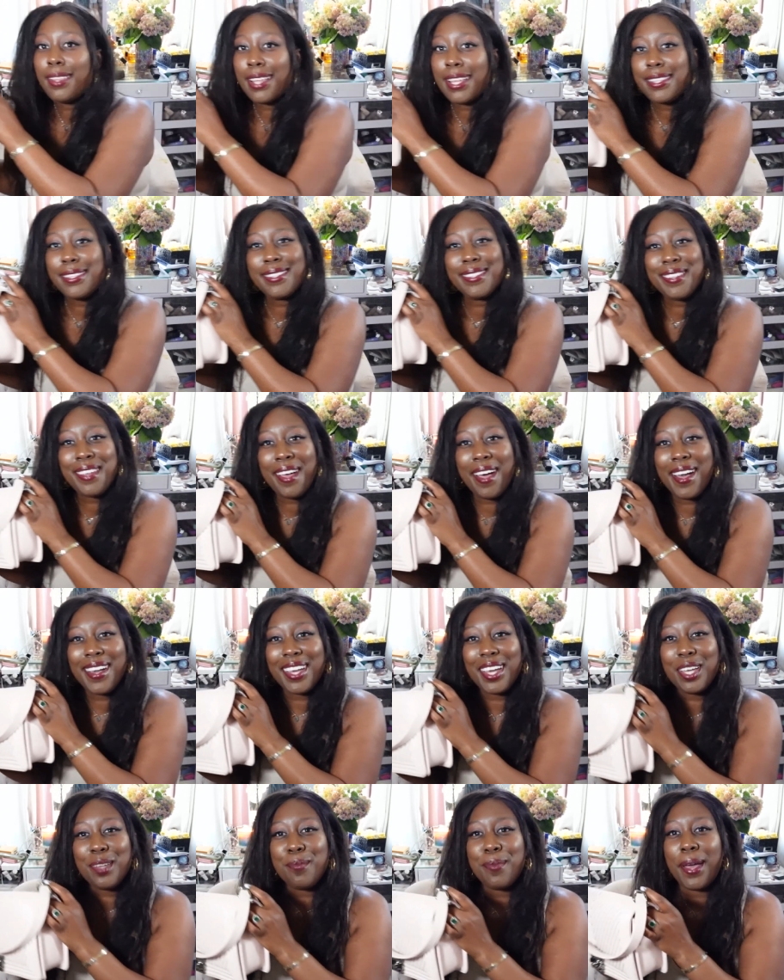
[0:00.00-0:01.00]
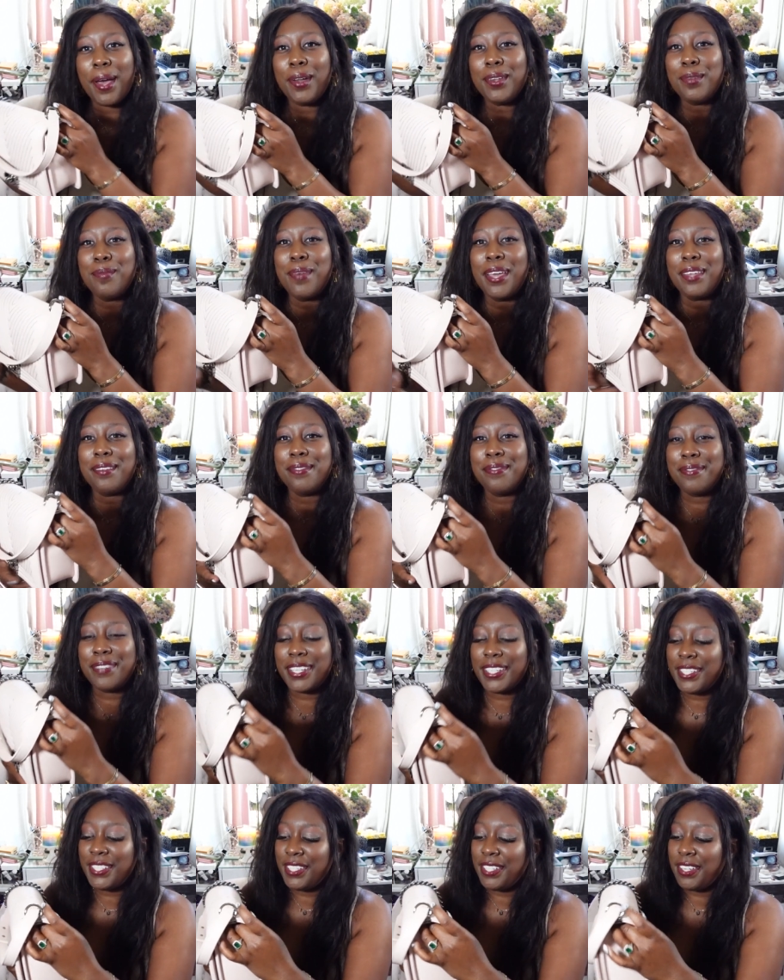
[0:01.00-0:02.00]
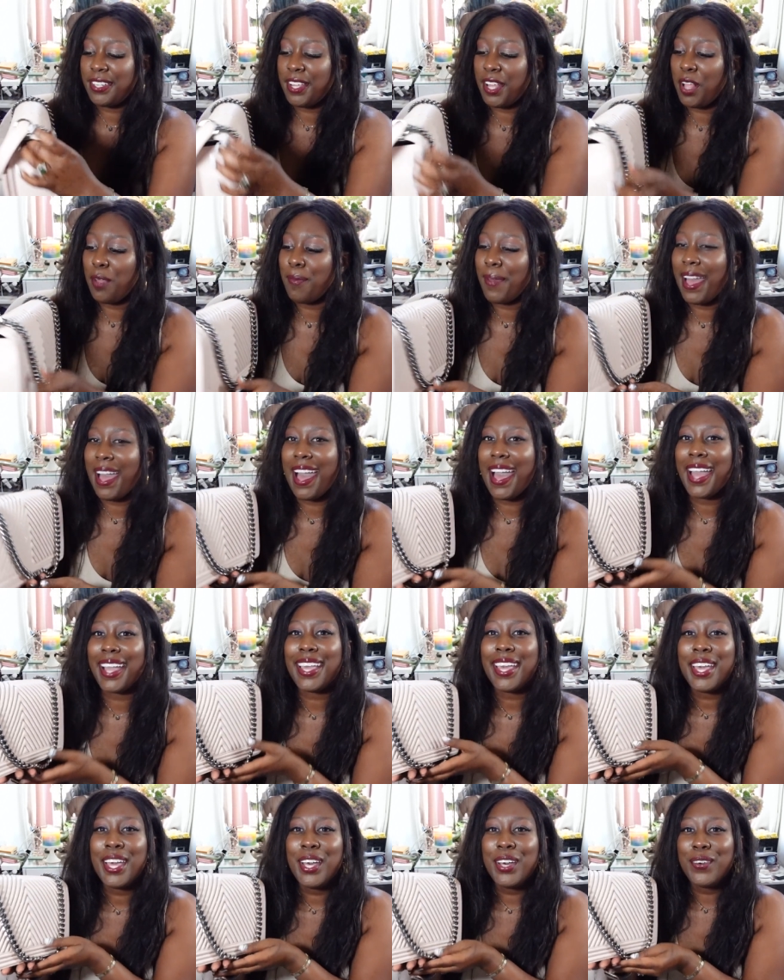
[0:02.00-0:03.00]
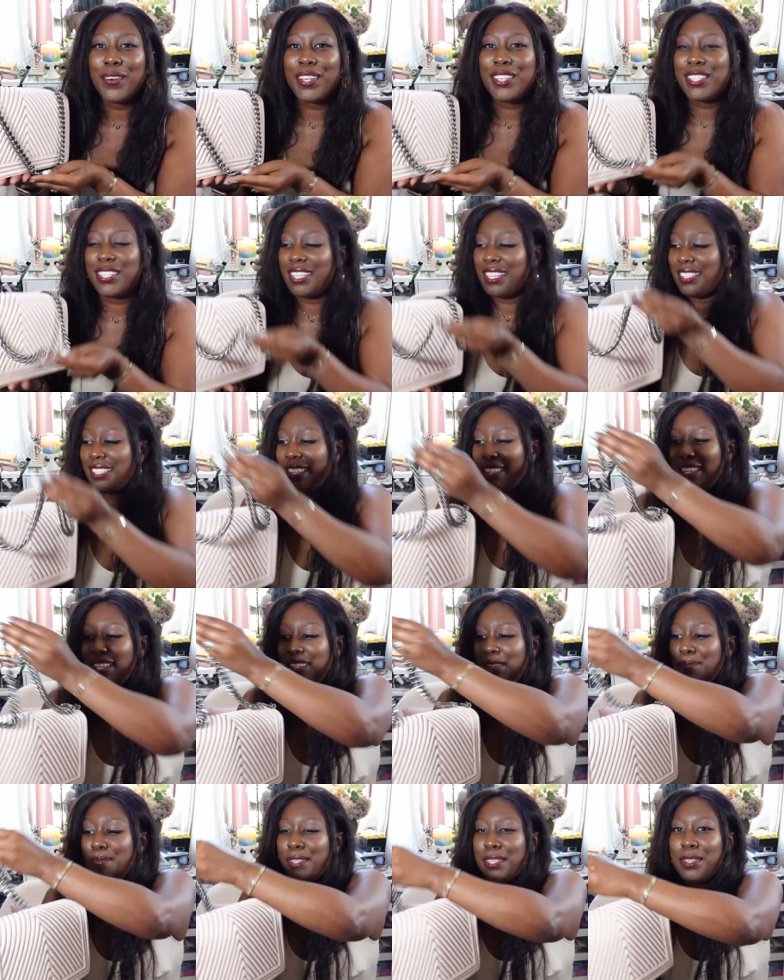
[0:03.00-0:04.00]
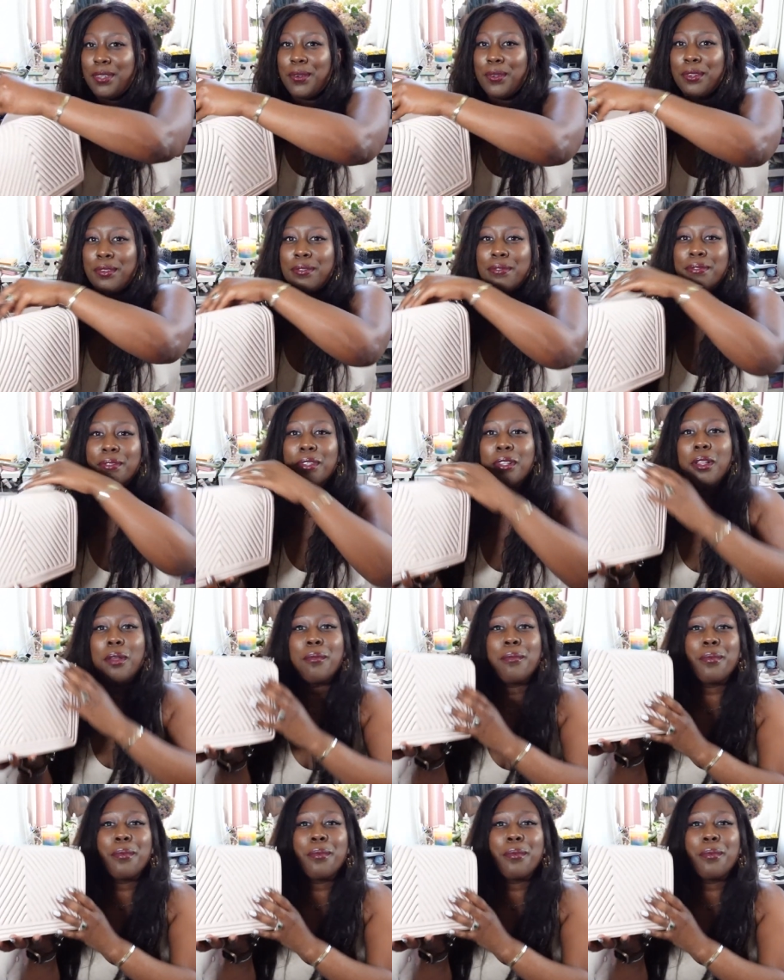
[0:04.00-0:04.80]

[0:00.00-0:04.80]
Let's talk about my first Chanel bag, which is this beautiful